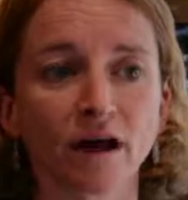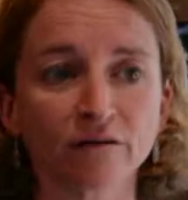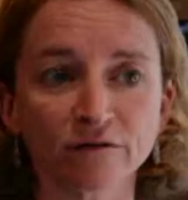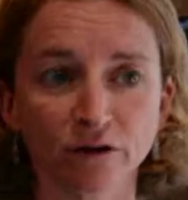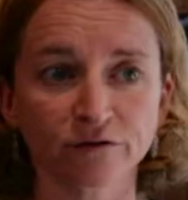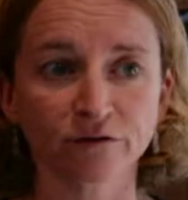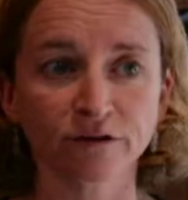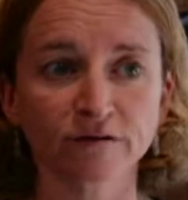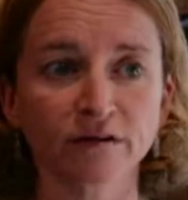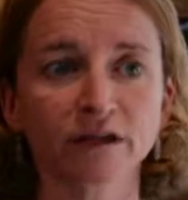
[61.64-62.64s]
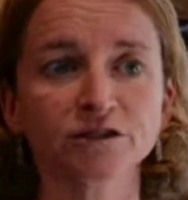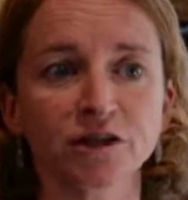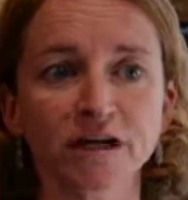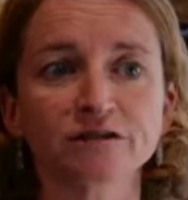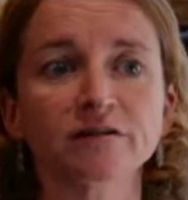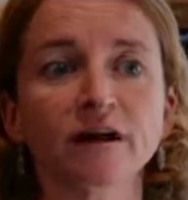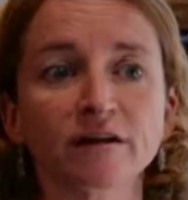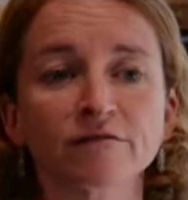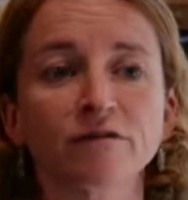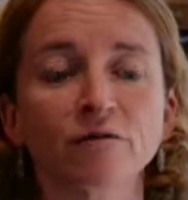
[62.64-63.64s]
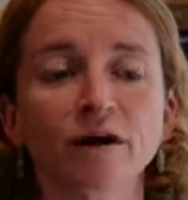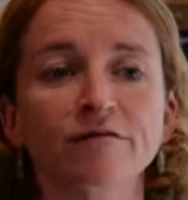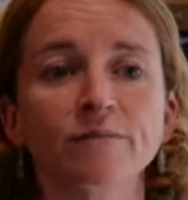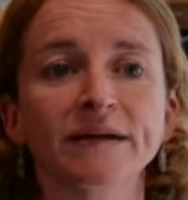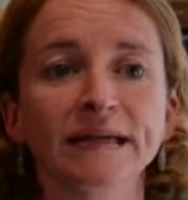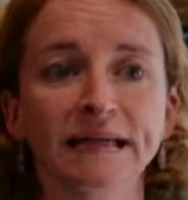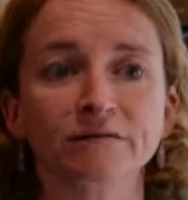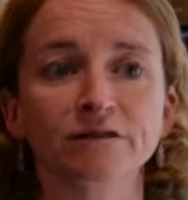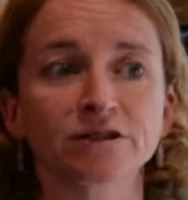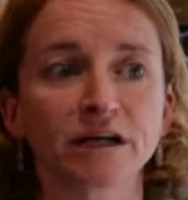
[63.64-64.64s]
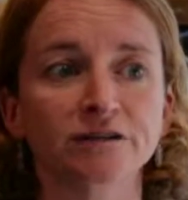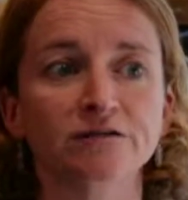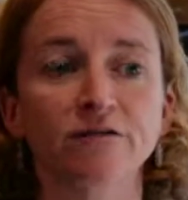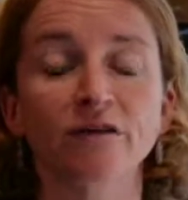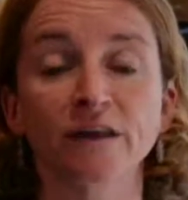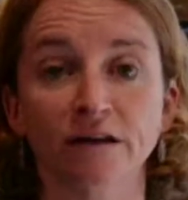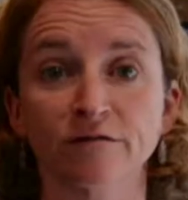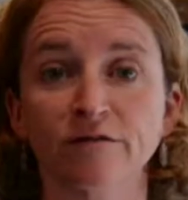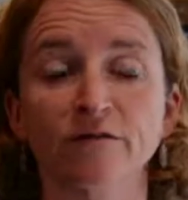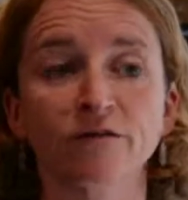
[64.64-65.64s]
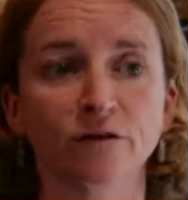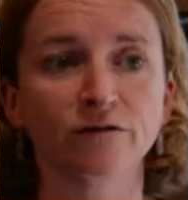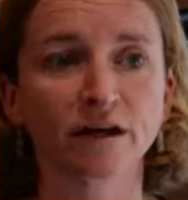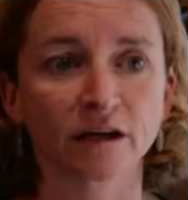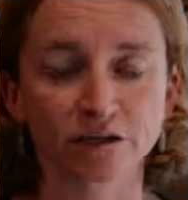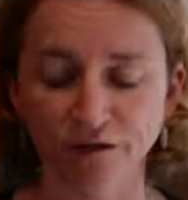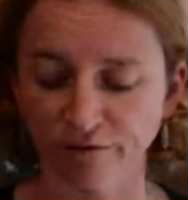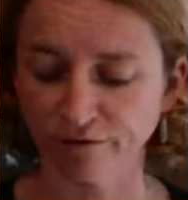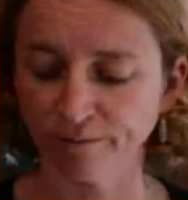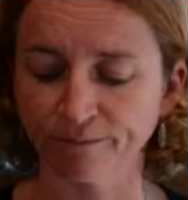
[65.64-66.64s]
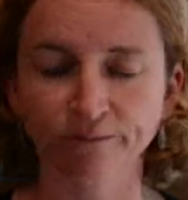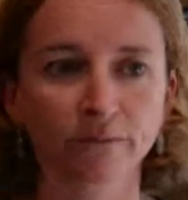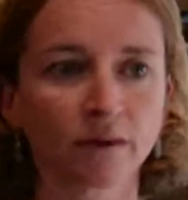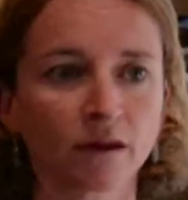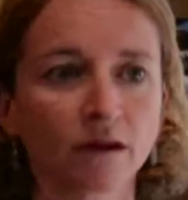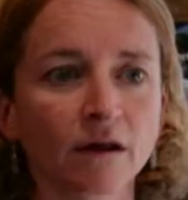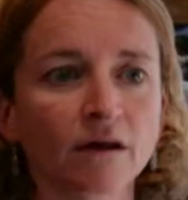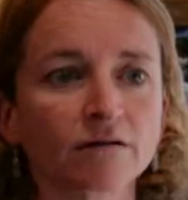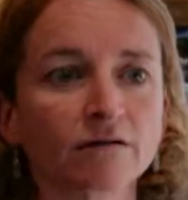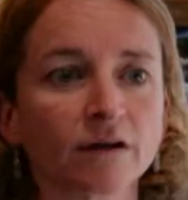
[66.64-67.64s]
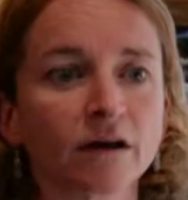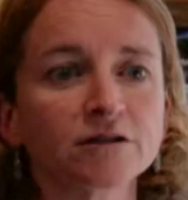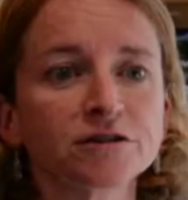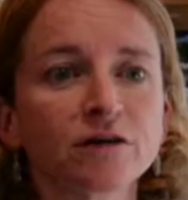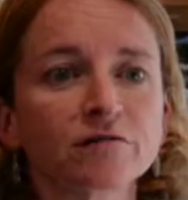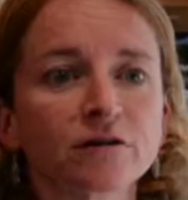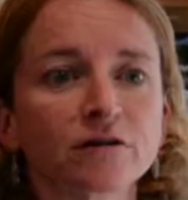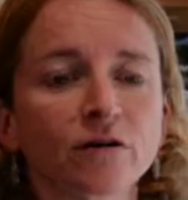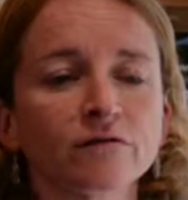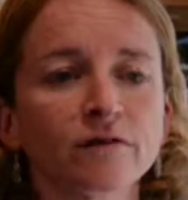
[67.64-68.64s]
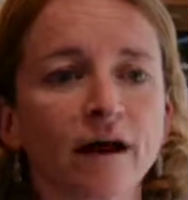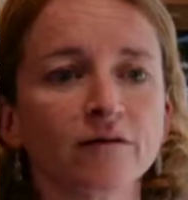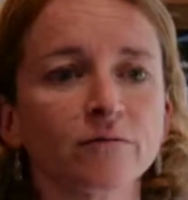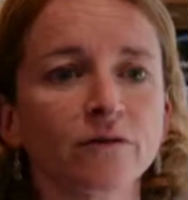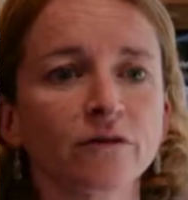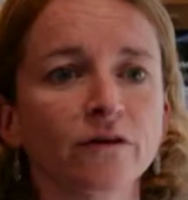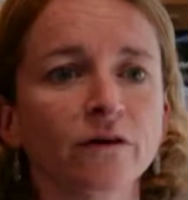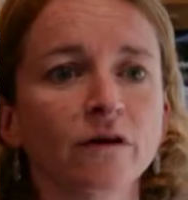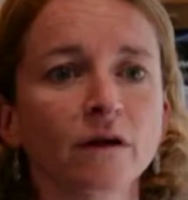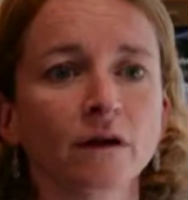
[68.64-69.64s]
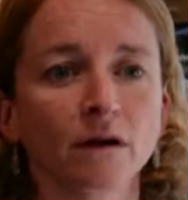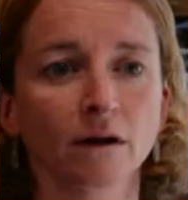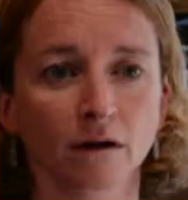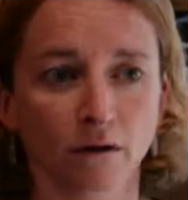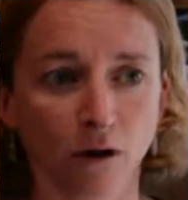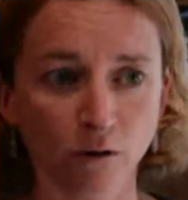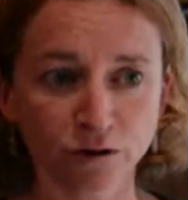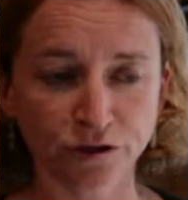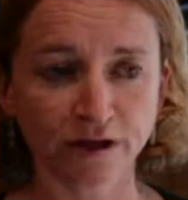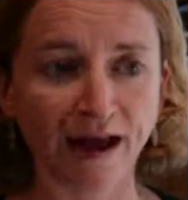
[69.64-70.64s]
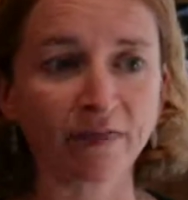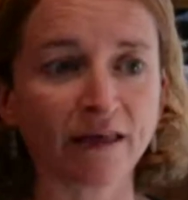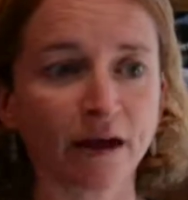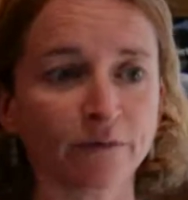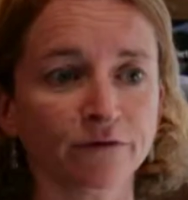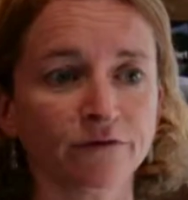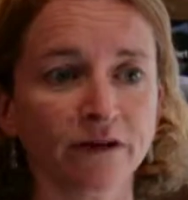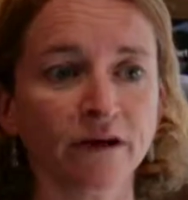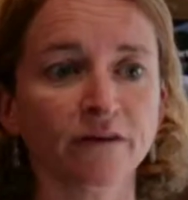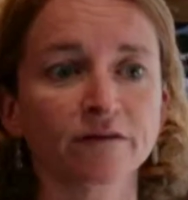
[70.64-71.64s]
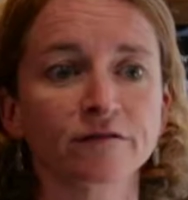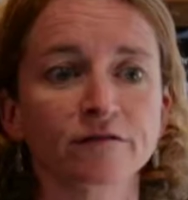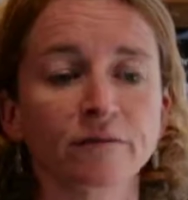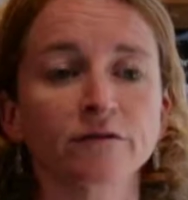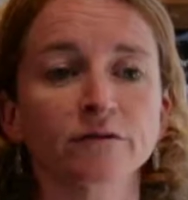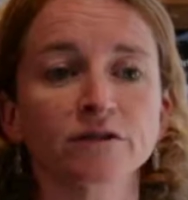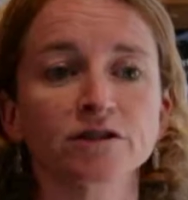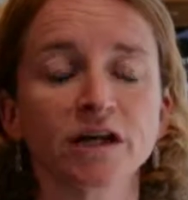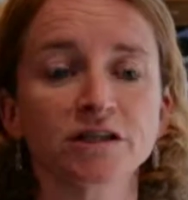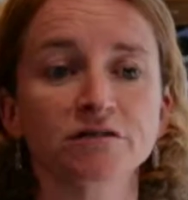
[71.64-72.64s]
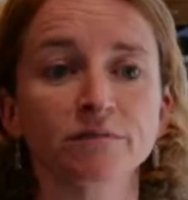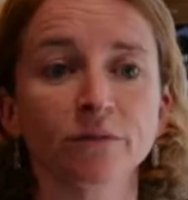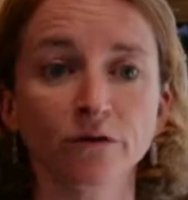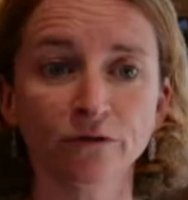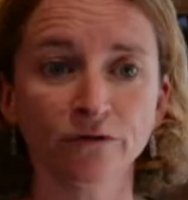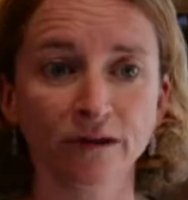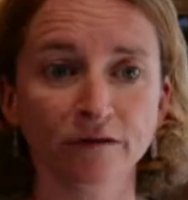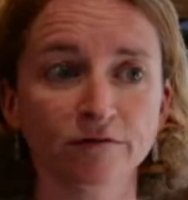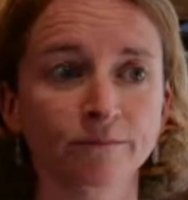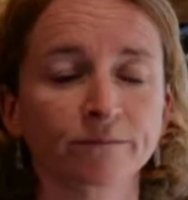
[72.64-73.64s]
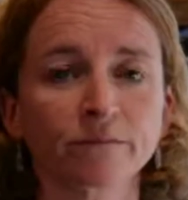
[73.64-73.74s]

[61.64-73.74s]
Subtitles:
ice velocities, and changes in ice flow rates have been linked to changes in the thickness of the floating ice shelves. Since ice shelves are in contact with the ocean and the atmosphere, they're susceptible to changes in both of these.